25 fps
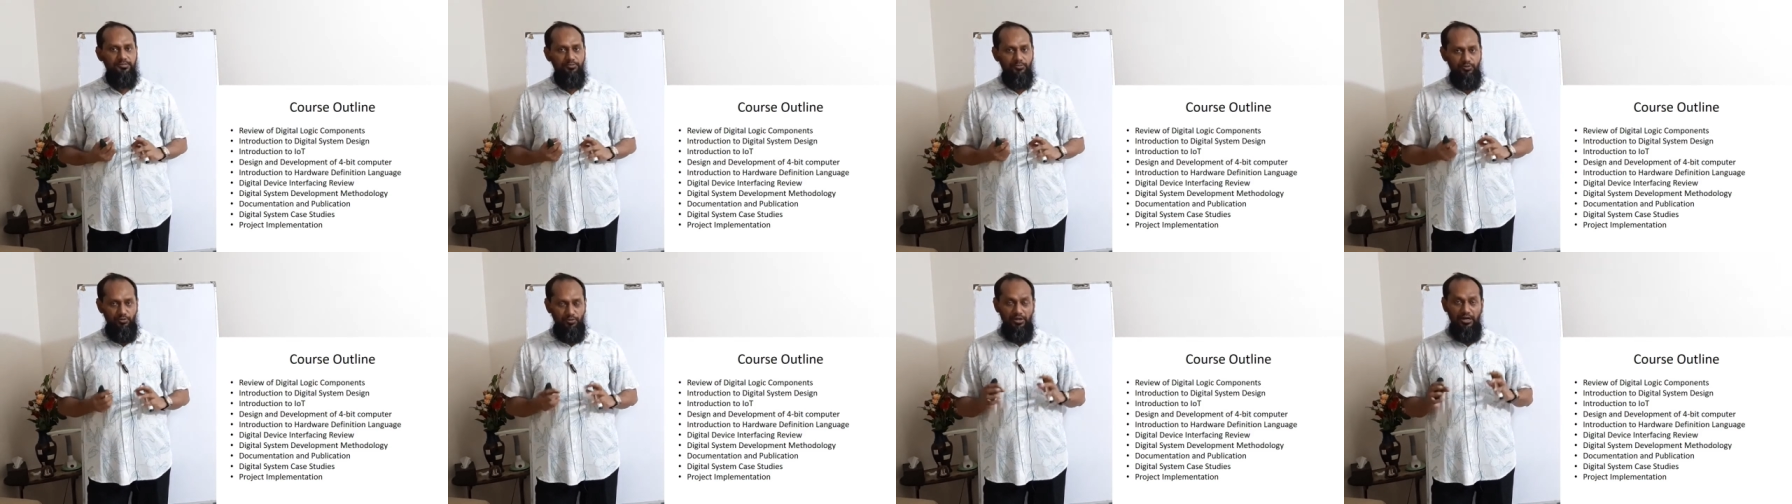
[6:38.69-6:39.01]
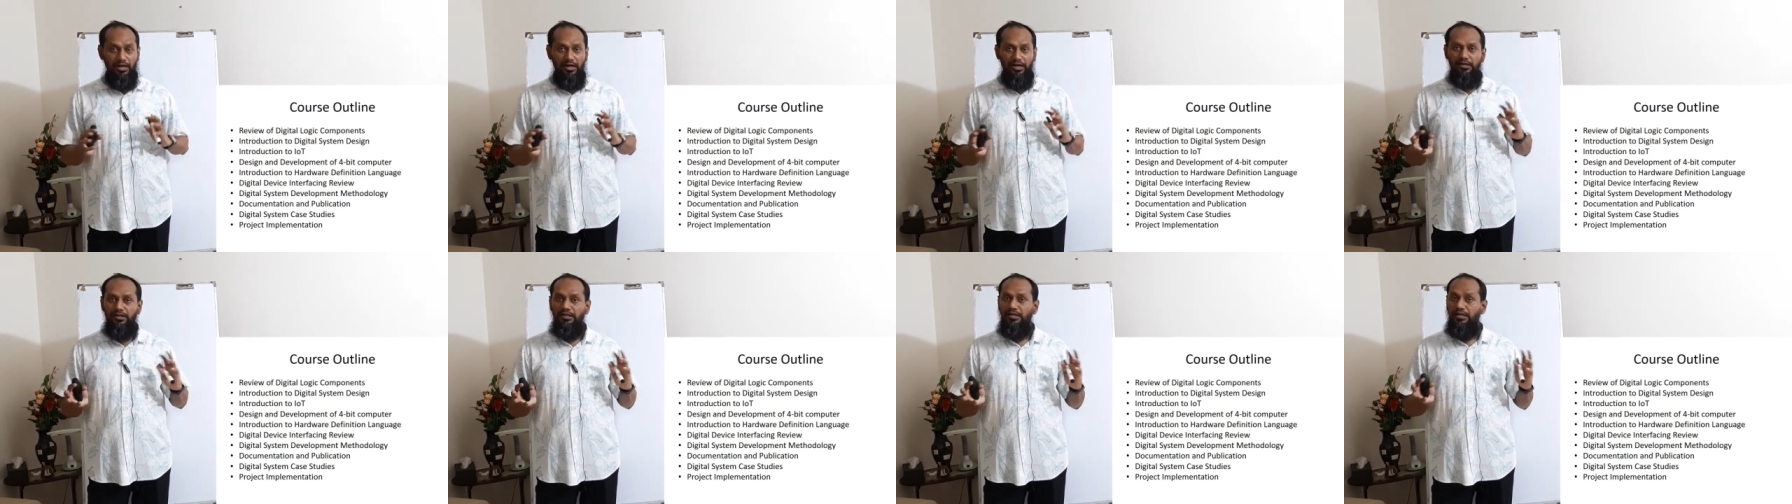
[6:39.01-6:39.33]
We
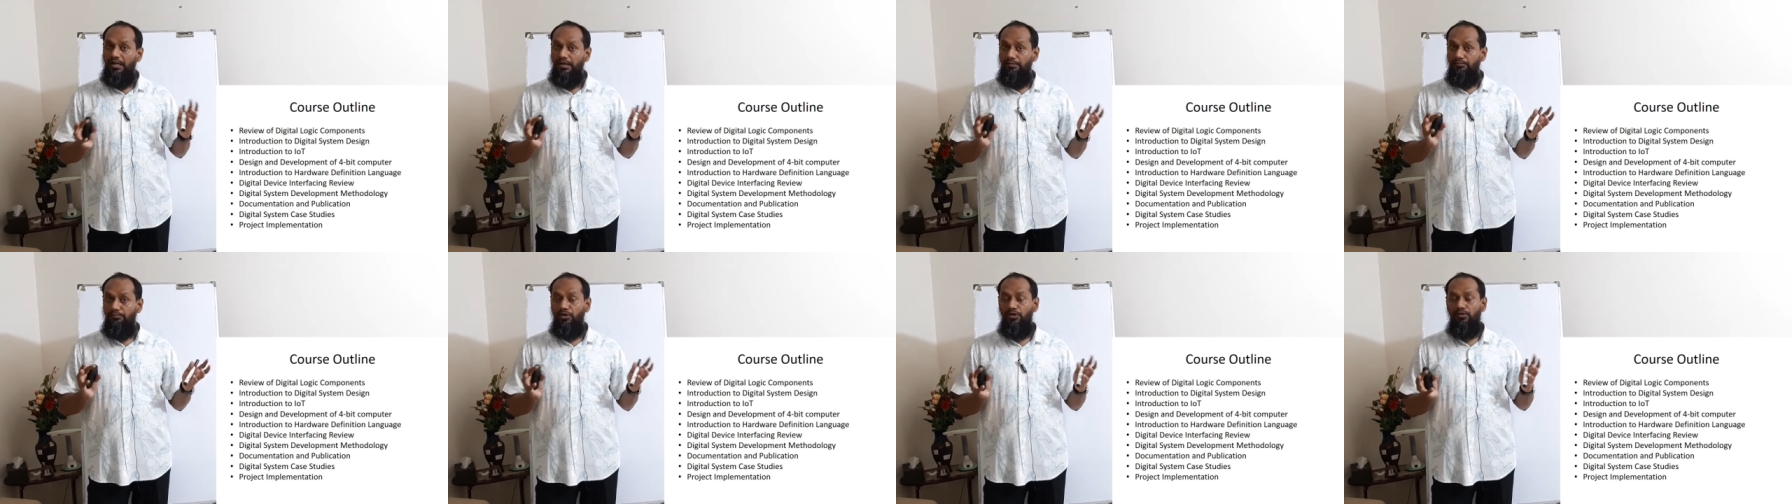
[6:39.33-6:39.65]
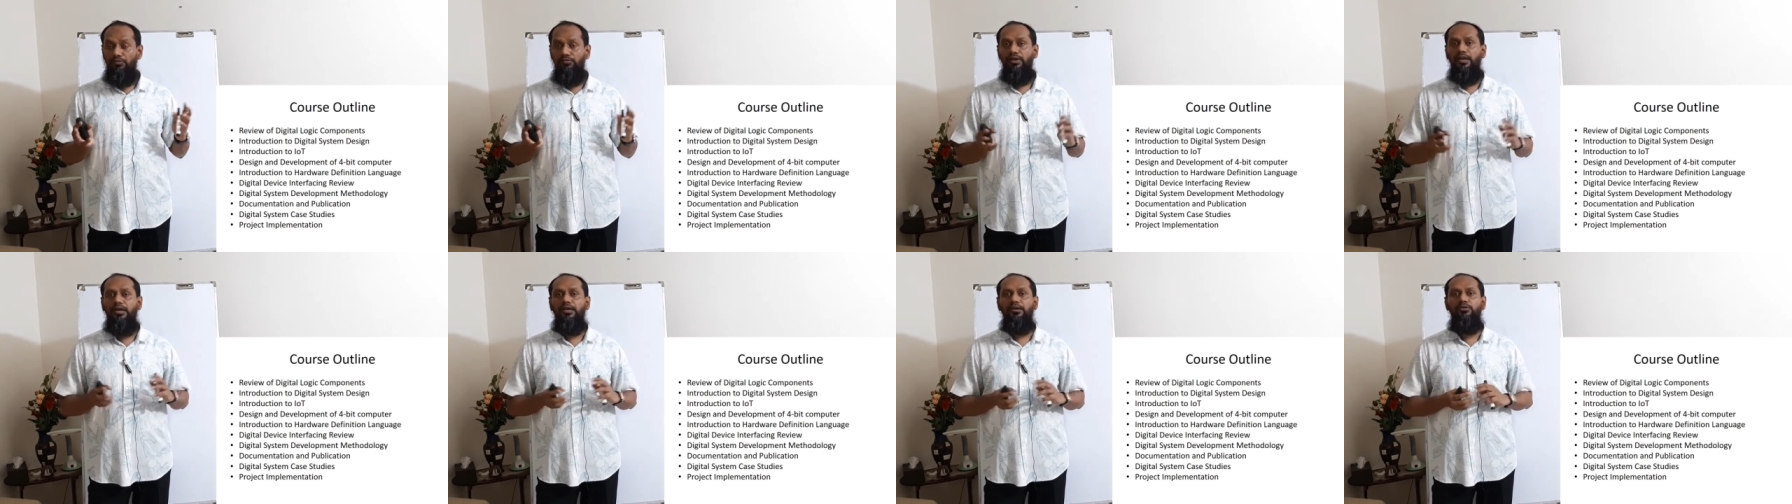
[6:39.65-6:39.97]
learn a number
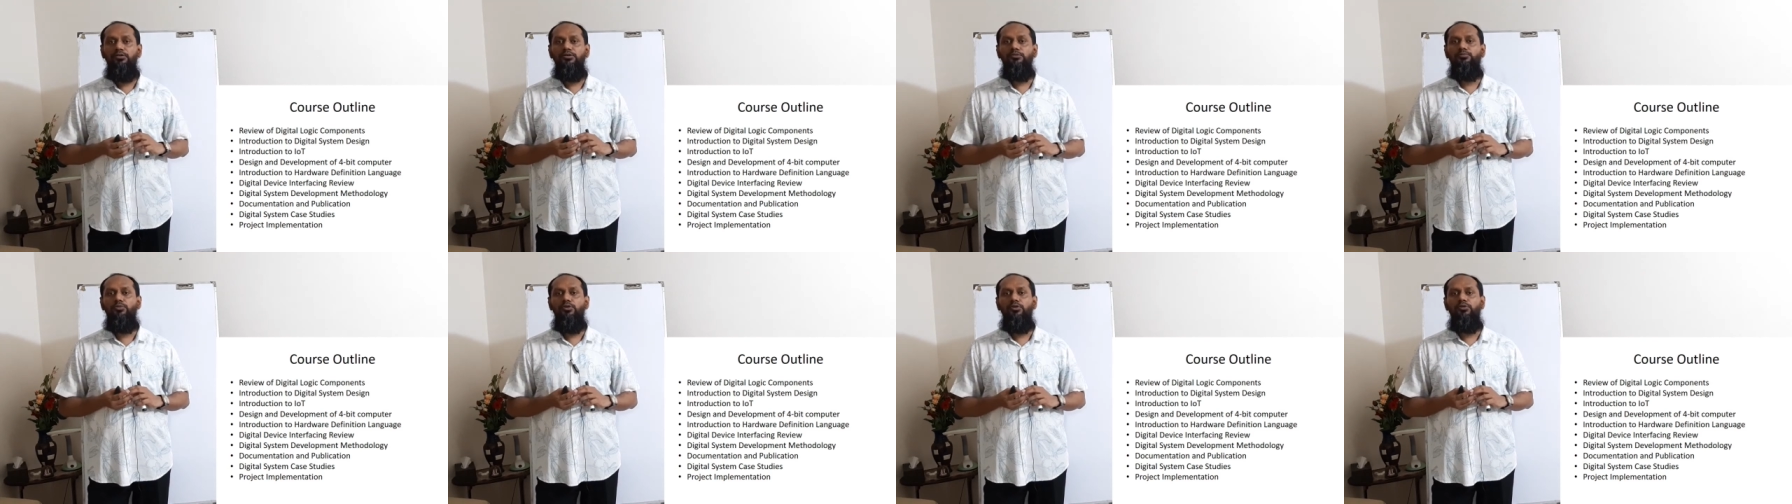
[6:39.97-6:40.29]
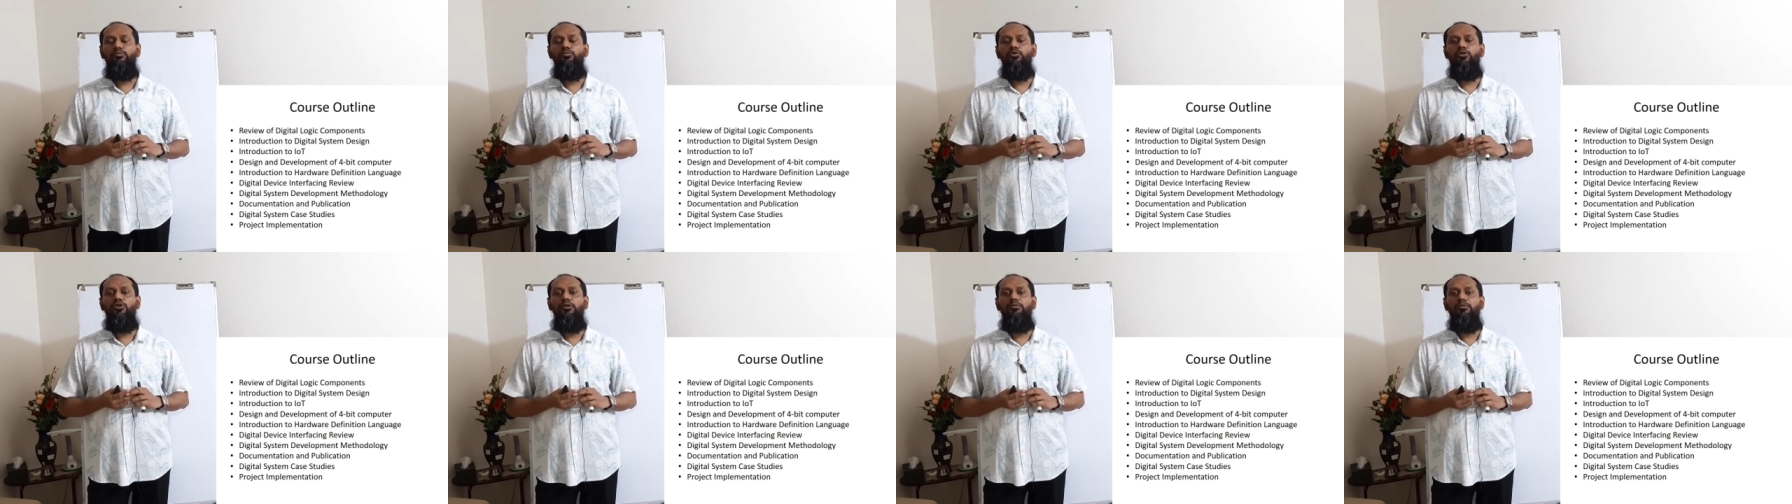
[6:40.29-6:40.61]
of
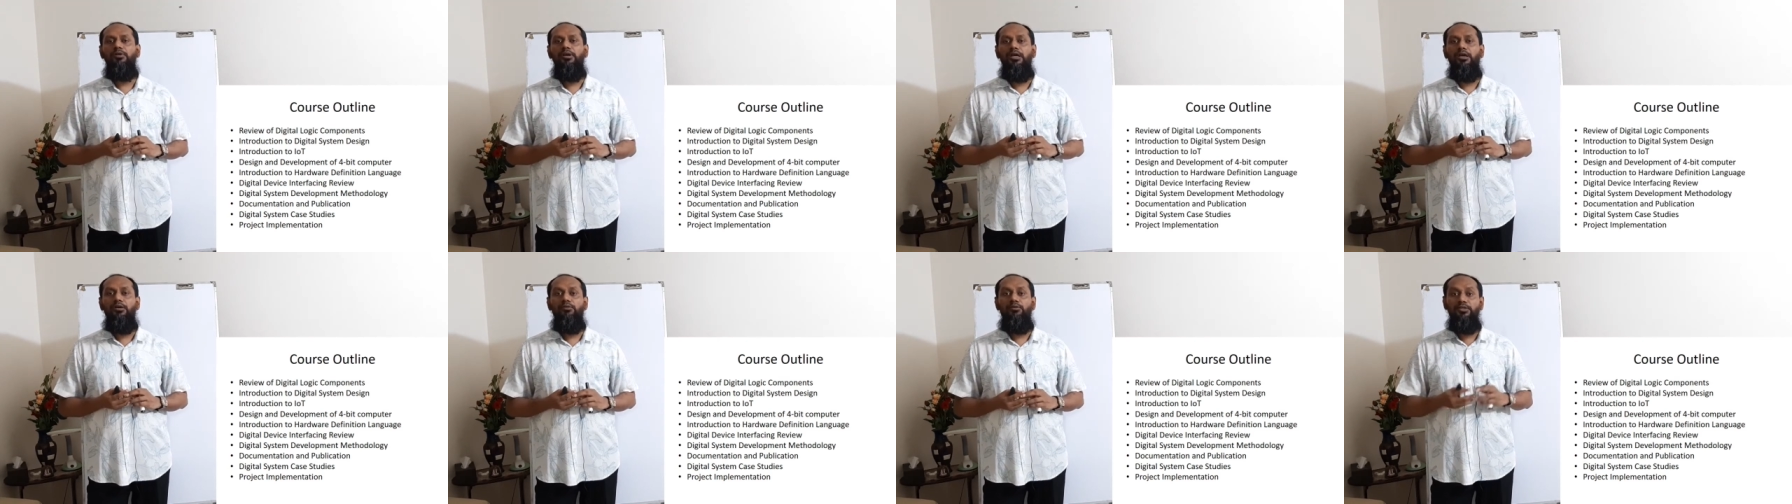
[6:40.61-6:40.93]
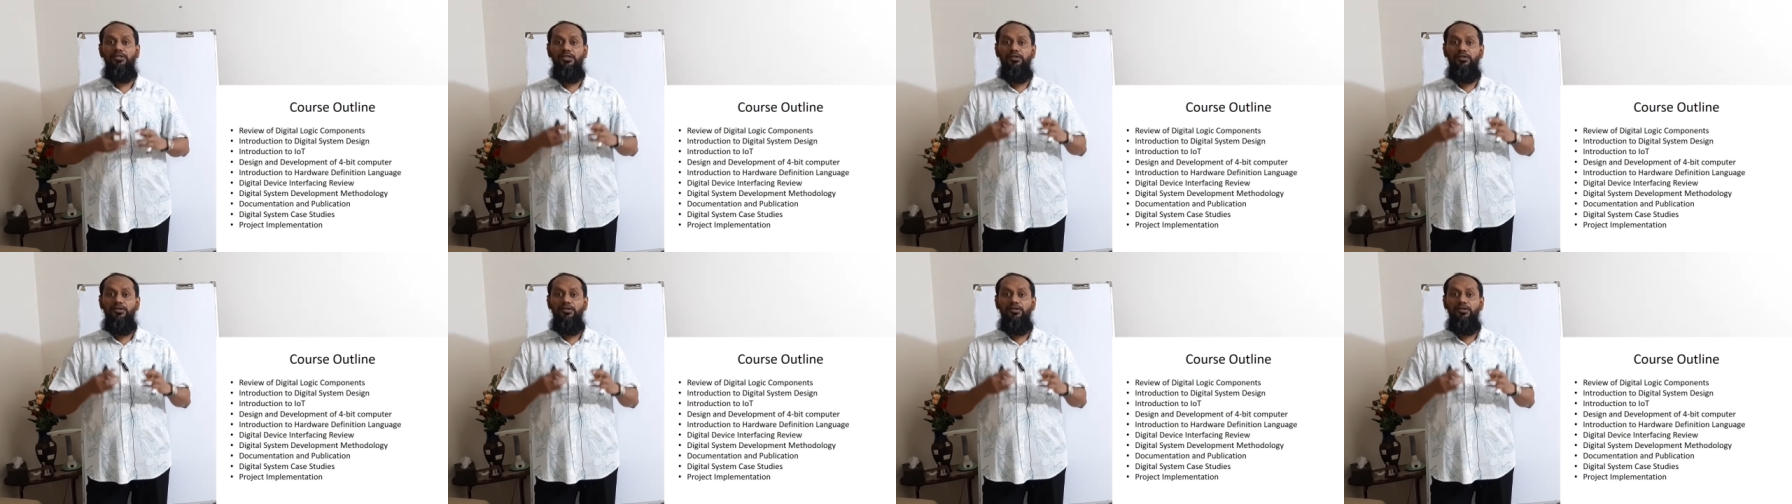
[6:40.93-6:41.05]
programming language,